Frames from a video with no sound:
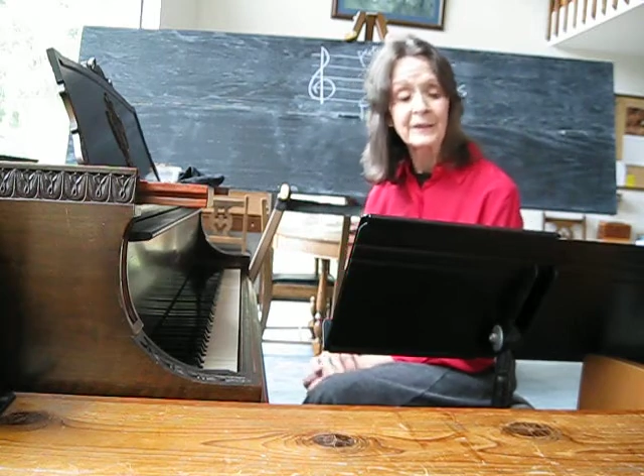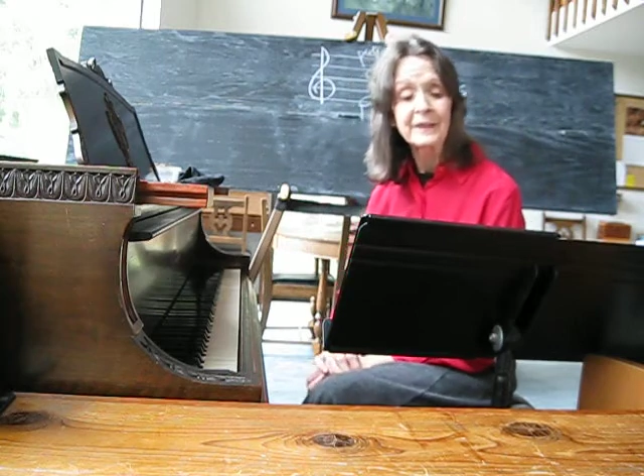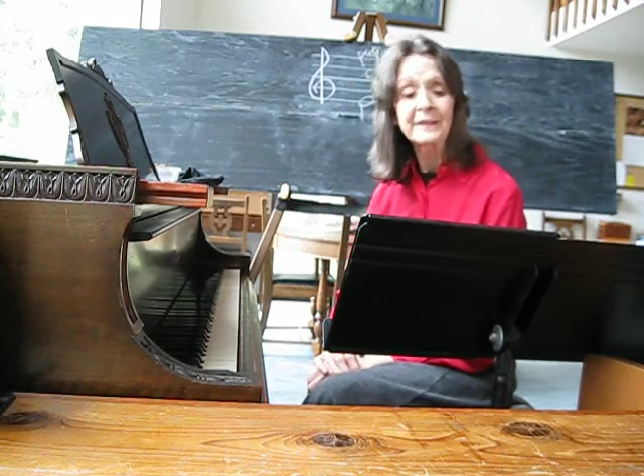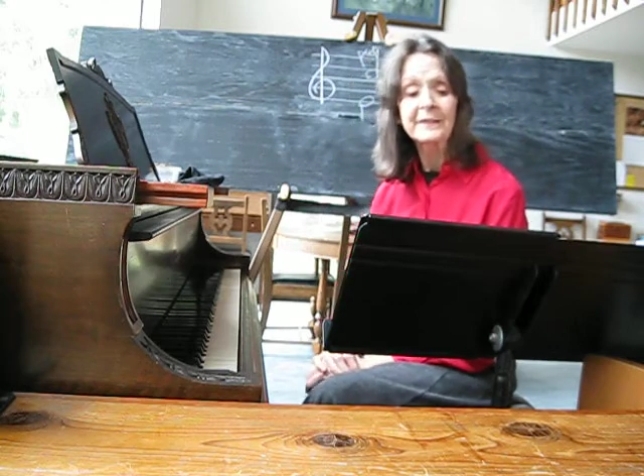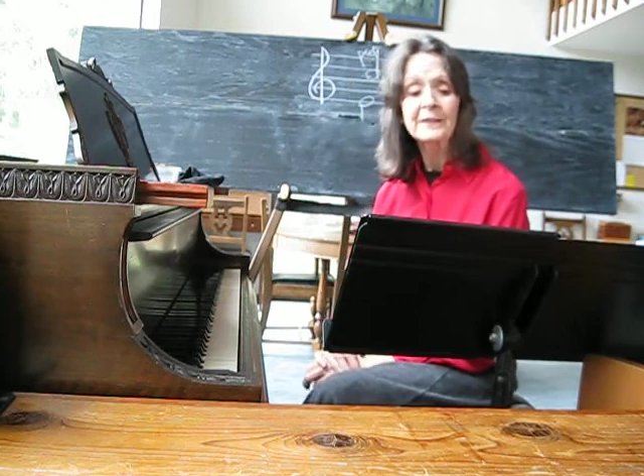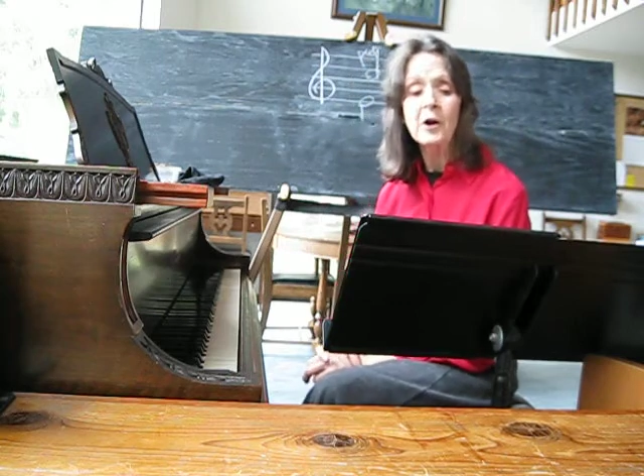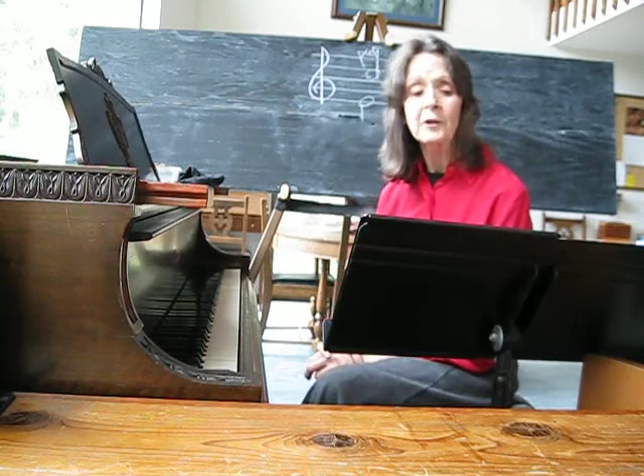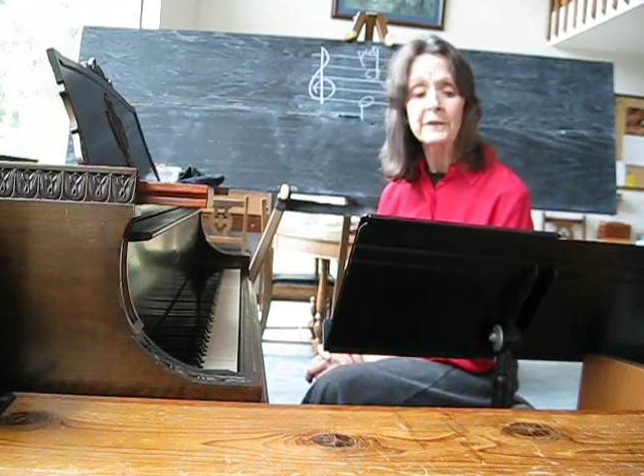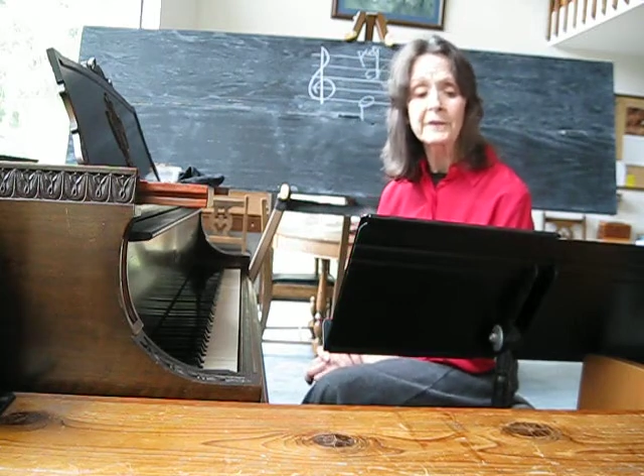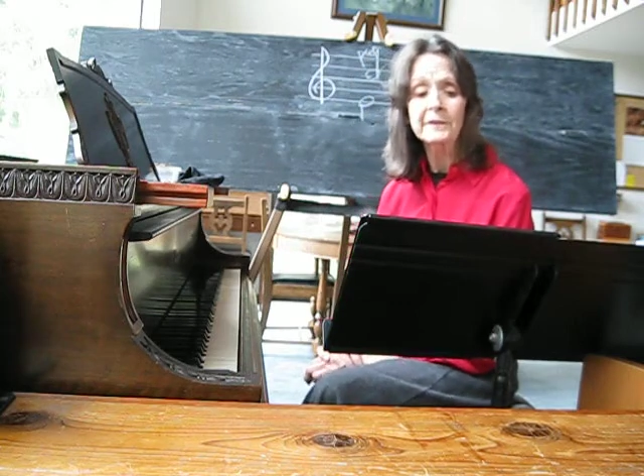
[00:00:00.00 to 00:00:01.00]
this is
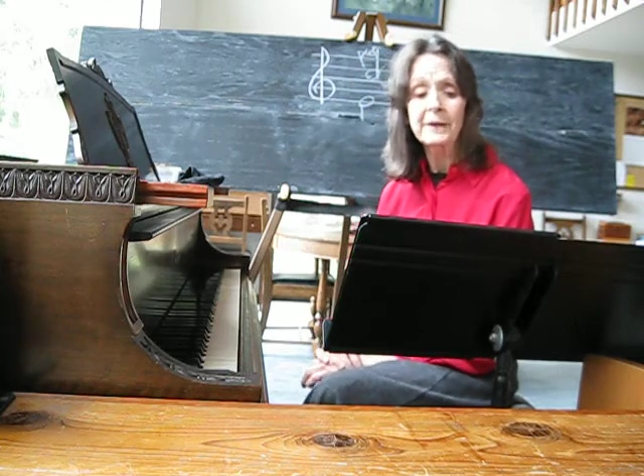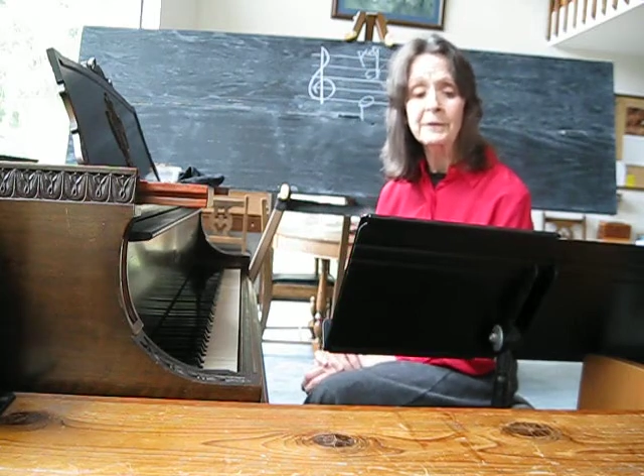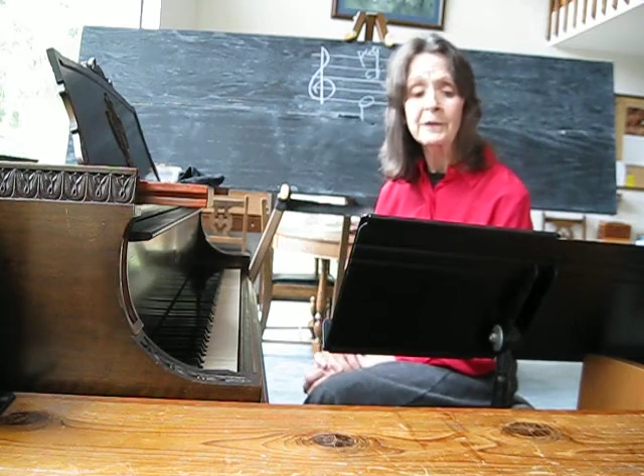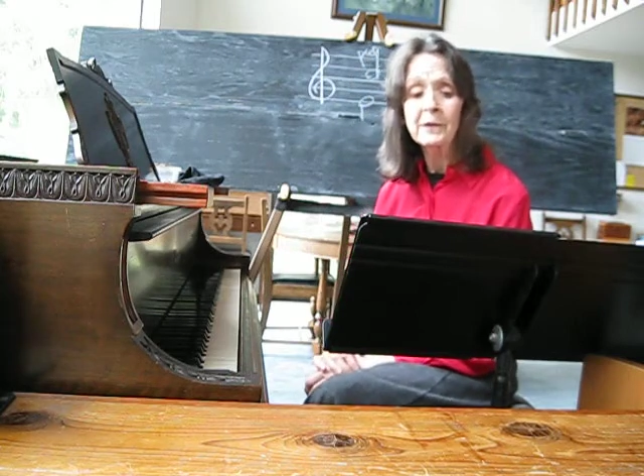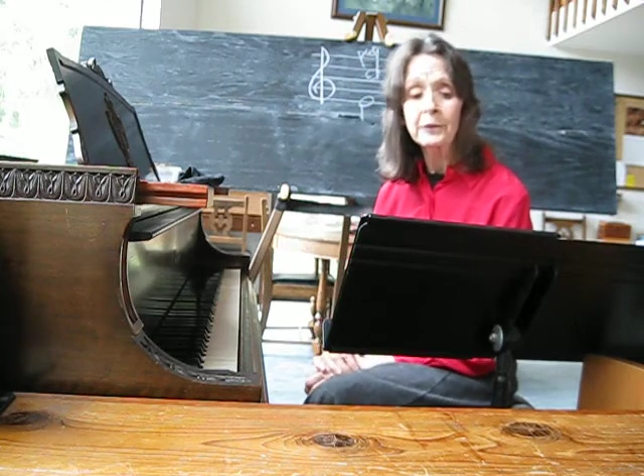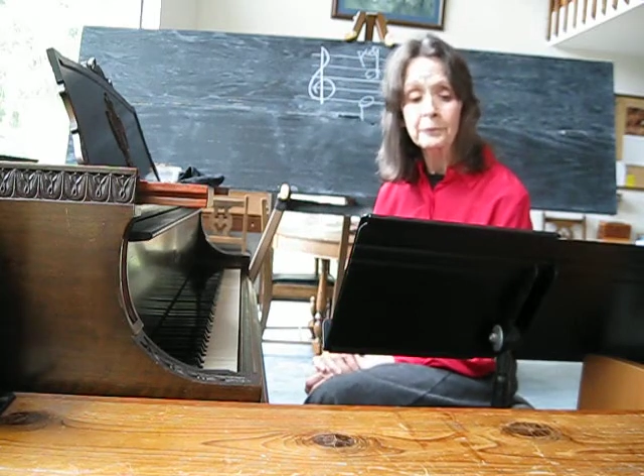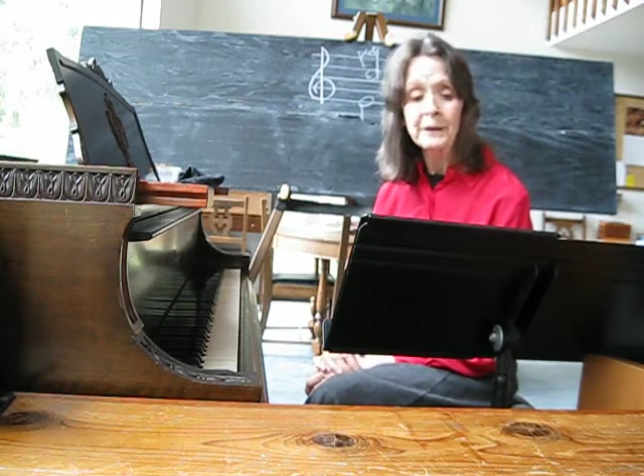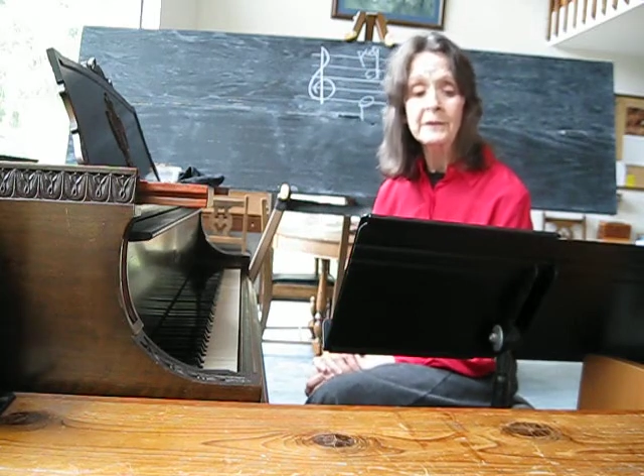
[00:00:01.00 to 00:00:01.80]
called a 7/3